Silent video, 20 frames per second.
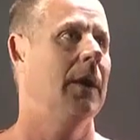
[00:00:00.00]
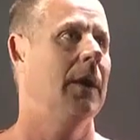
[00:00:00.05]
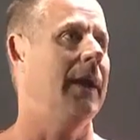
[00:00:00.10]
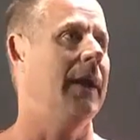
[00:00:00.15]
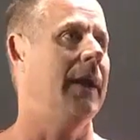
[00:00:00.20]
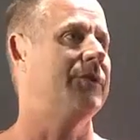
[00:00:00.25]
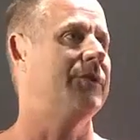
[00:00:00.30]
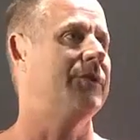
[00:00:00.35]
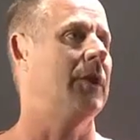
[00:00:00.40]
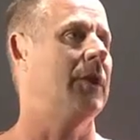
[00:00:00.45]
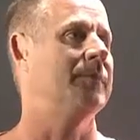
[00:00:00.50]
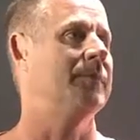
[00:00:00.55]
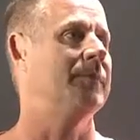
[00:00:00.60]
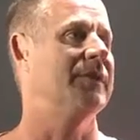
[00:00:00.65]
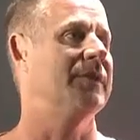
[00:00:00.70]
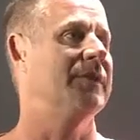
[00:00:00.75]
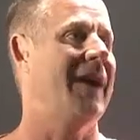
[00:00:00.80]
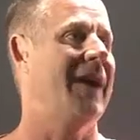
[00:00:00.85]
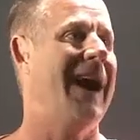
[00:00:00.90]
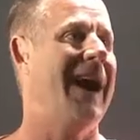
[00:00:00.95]
In
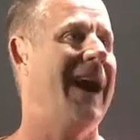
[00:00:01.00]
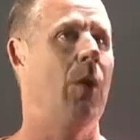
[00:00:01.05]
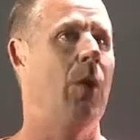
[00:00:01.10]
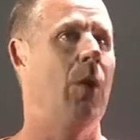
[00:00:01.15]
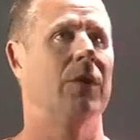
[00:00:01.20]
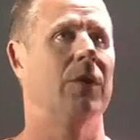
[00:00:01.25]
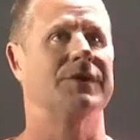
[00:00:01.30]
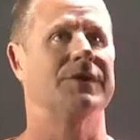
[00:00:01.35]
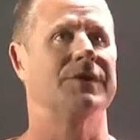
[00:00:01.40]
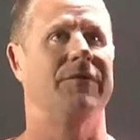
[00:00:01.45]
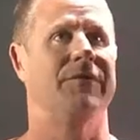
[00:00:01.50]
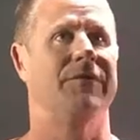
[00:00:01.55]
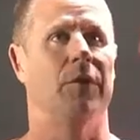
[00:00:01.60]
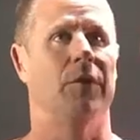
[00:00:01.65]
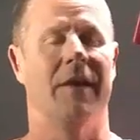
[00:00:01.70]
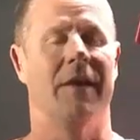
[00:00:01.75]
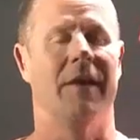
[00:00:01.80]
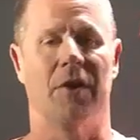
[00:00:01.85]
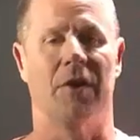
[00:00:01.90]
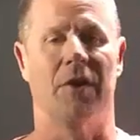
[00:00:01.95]
terms of hours, if
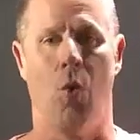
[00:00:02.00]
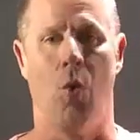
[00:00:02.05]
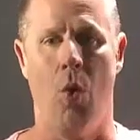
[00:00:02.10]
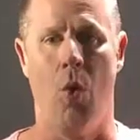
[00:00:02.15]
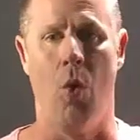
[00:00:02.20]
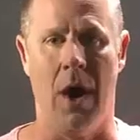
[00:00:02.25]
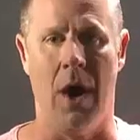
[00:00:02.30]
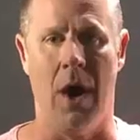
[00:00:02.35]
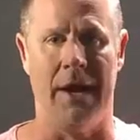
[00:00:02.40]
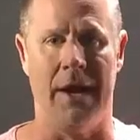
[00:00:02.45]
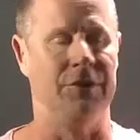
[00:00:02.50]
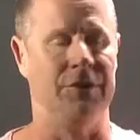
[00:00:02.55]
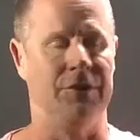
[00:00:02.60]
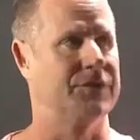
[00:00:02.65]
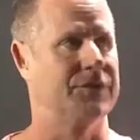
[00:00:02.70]
you give it a 1,